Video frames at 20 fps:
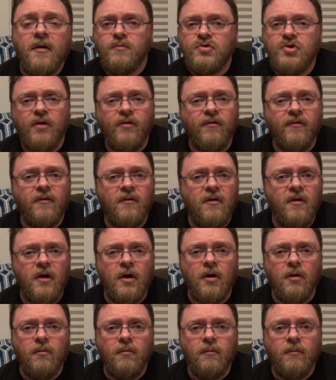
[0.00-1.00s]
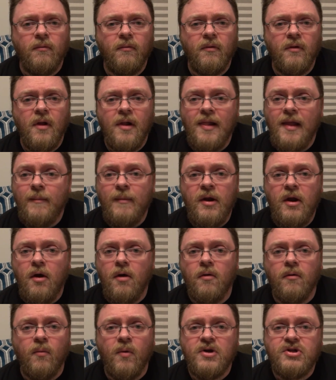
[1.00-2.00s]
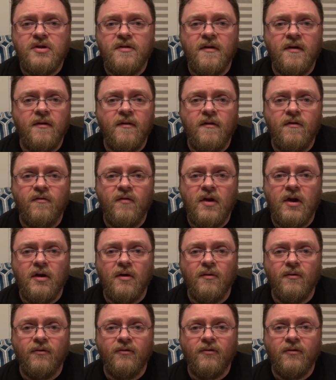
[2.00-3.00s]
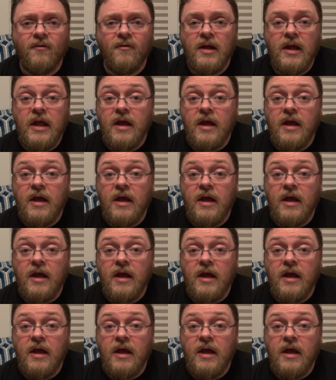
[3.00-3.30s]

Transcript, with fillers: Just, you know, let me know what you think of these videos.